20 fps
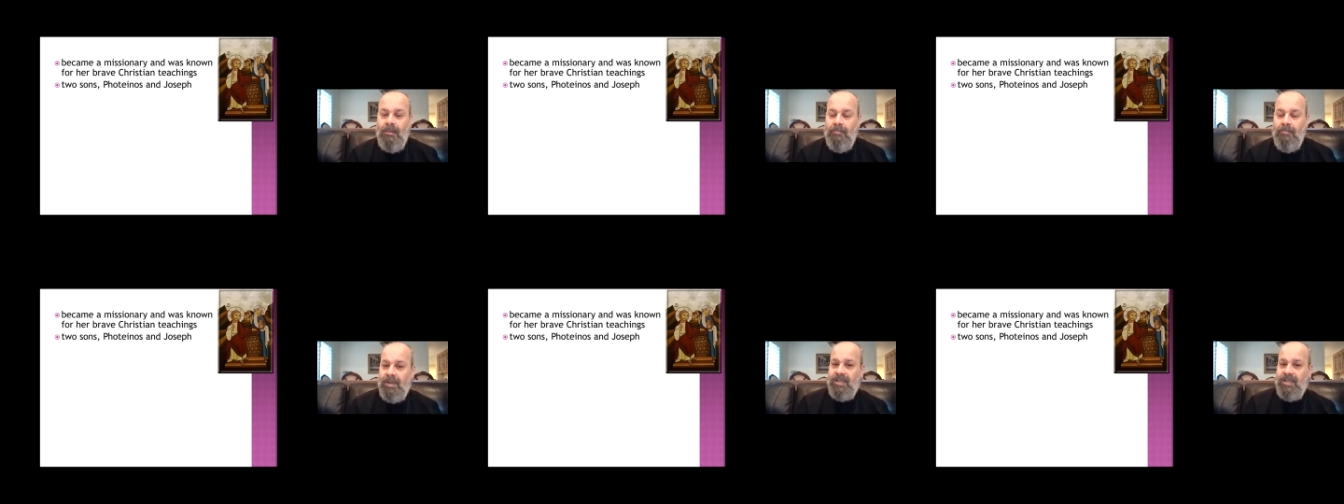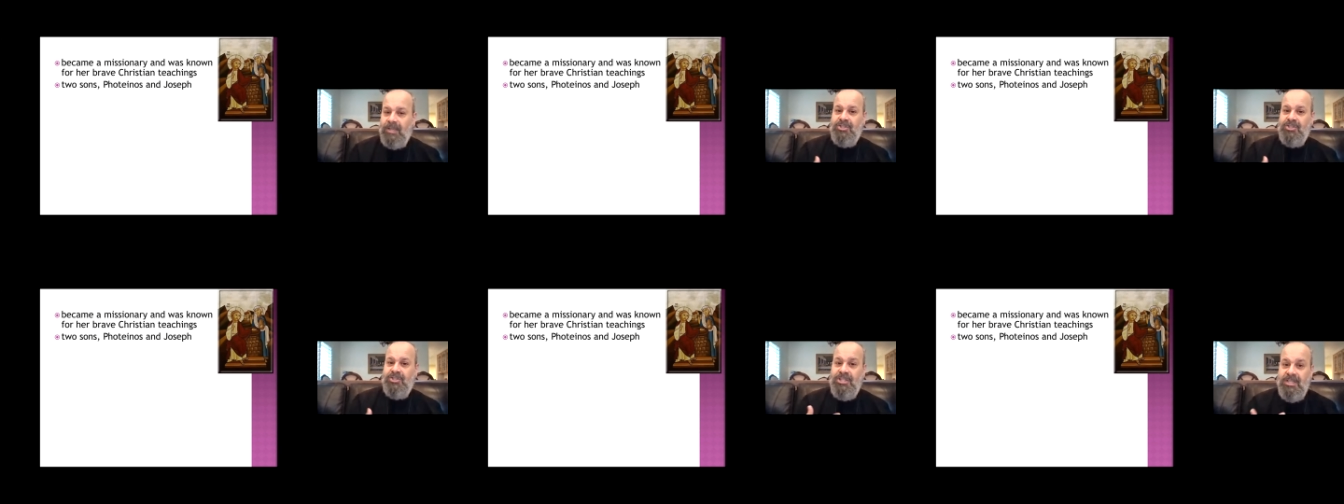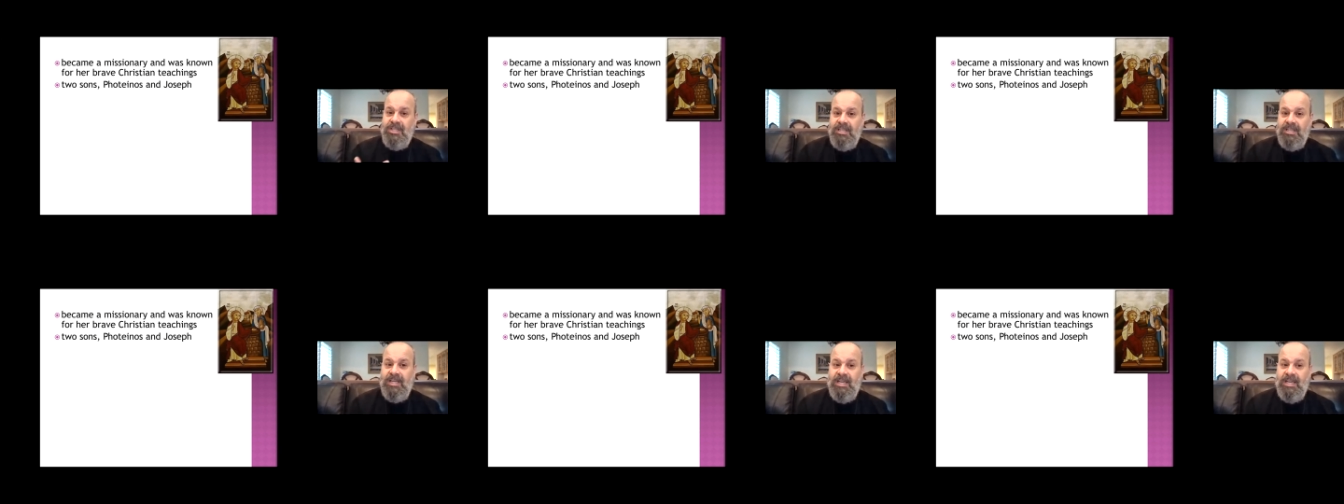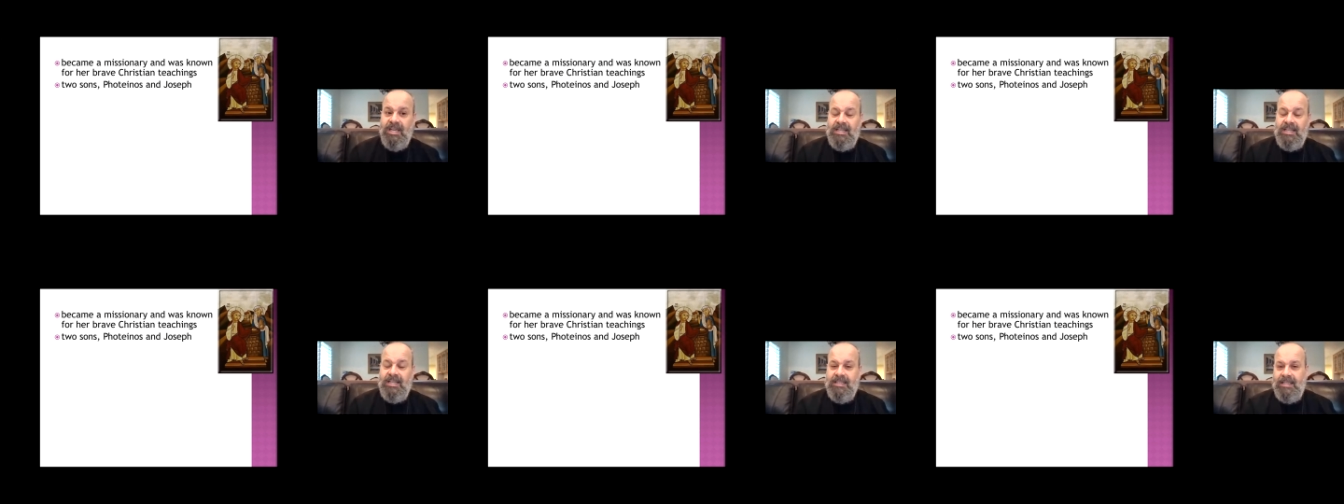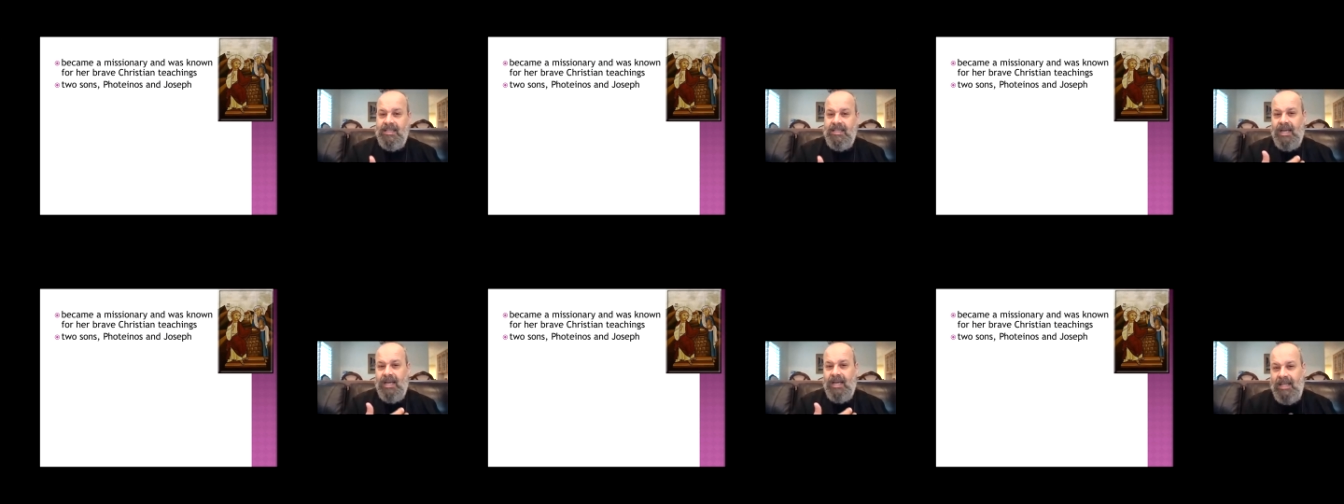But she
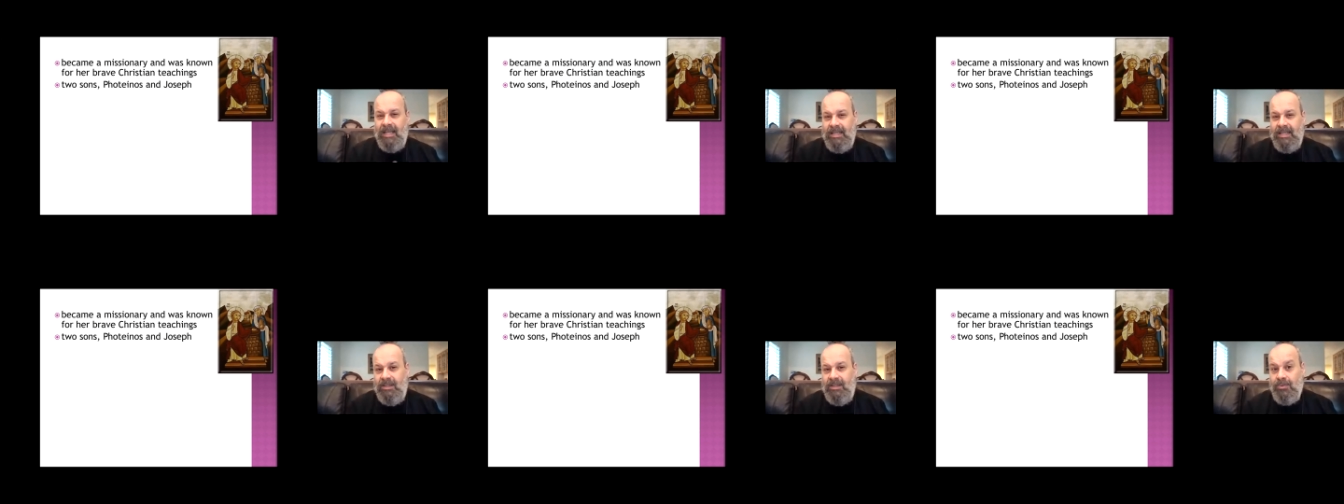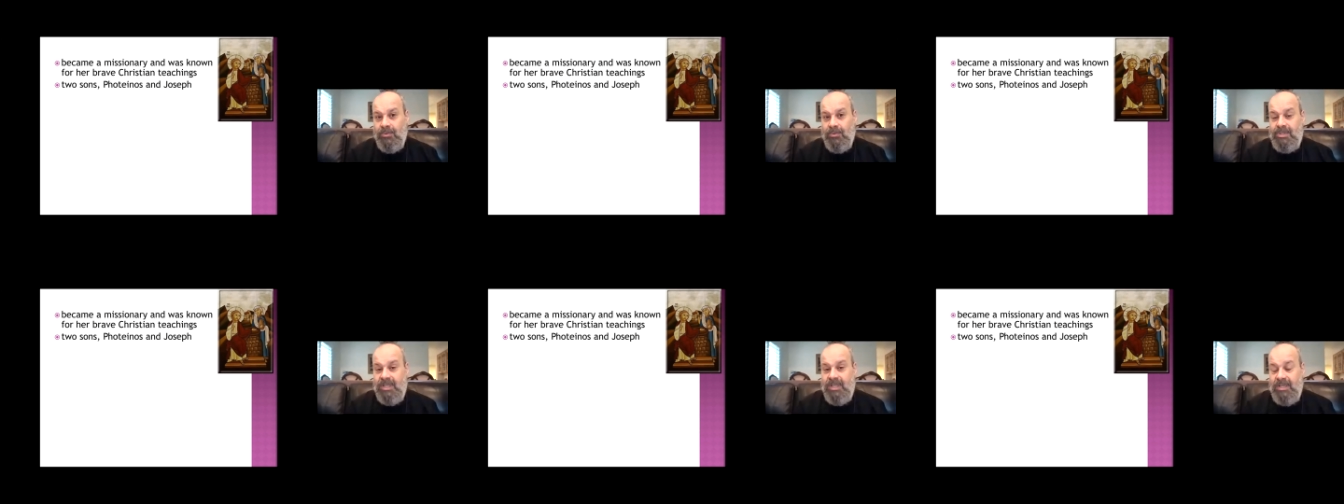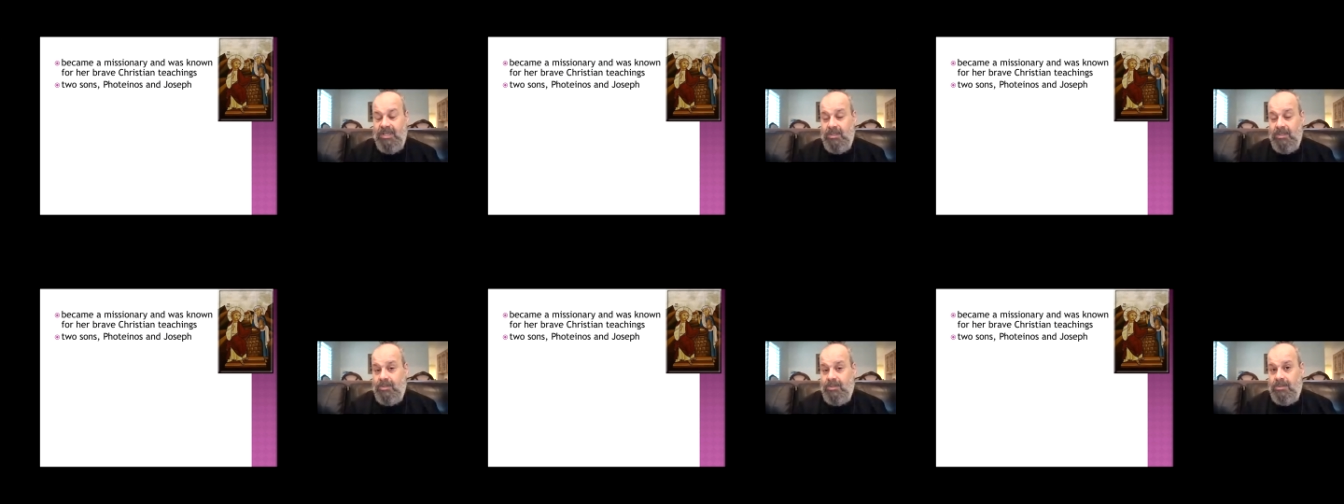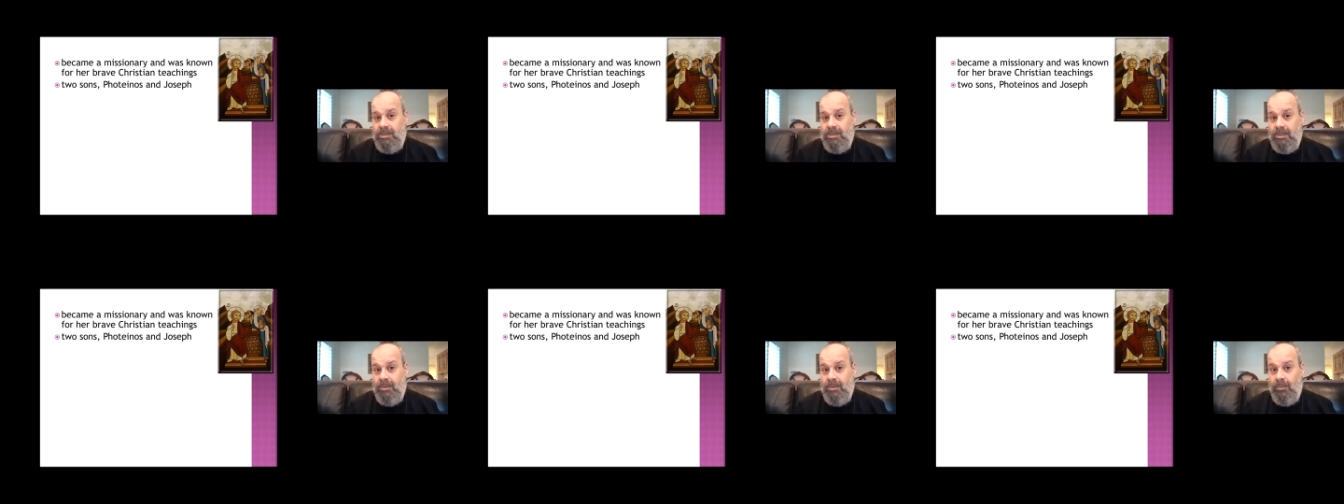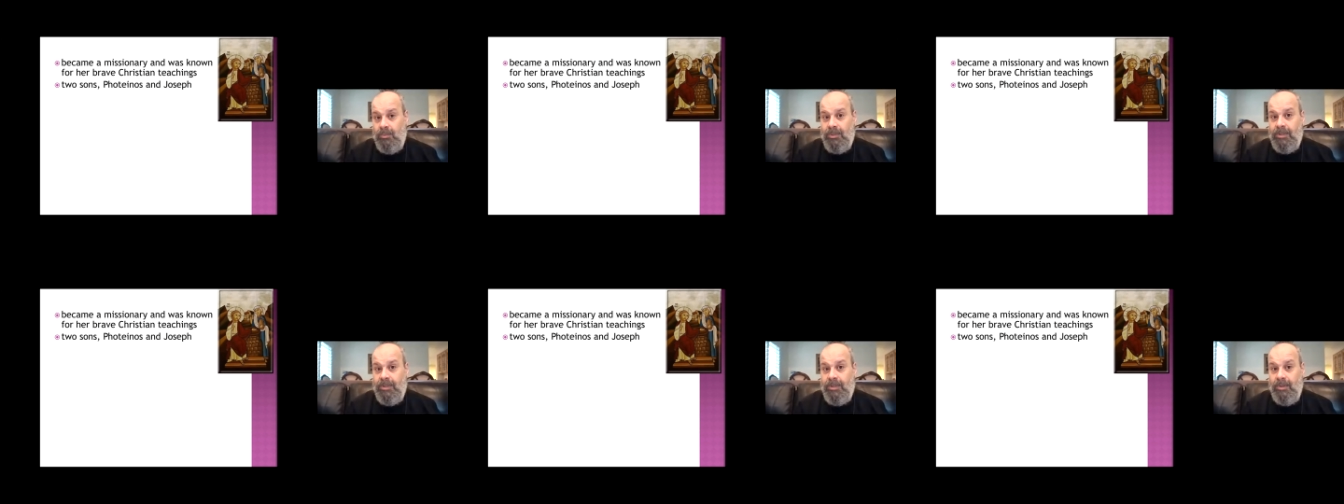did not let those things
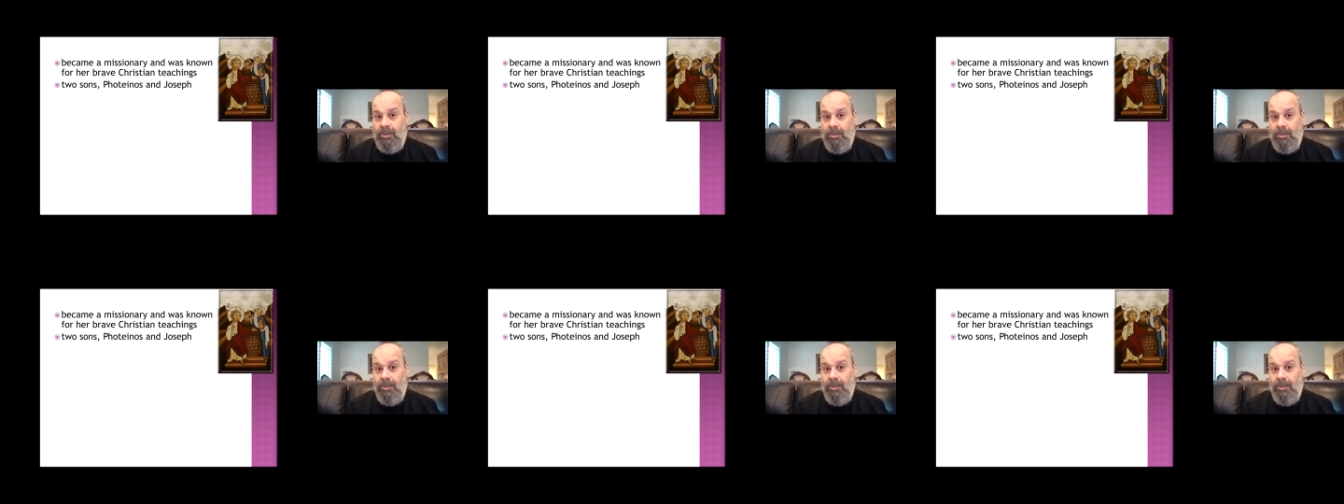work,